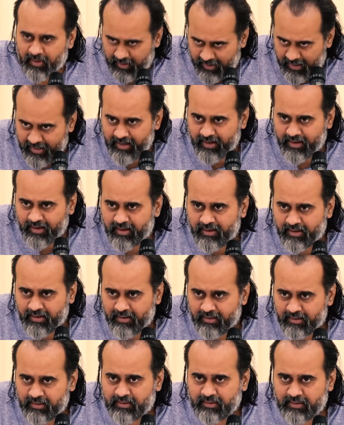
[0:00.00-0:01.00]
Getting it?
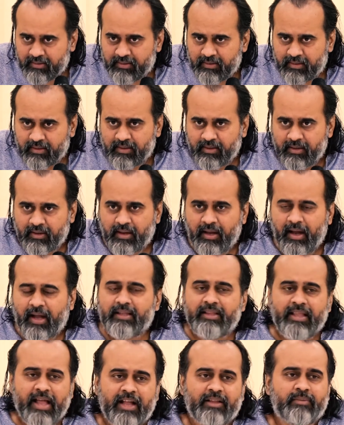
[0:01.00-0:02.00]

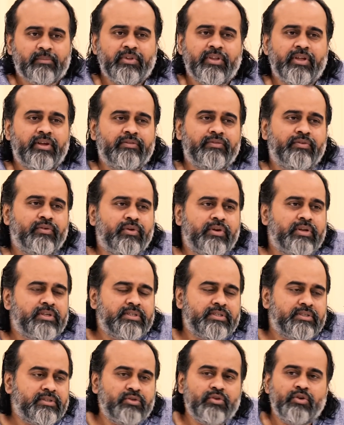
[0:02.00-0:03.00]
Adhyatma, therefore,
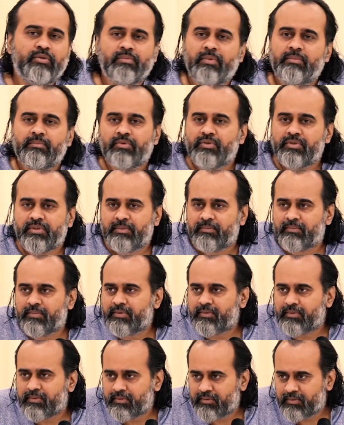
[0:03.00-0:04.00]
is no mumbo
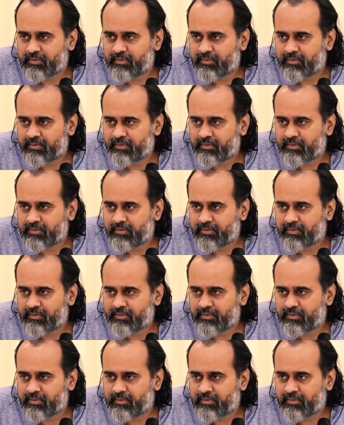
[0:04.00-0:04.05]
jumbo.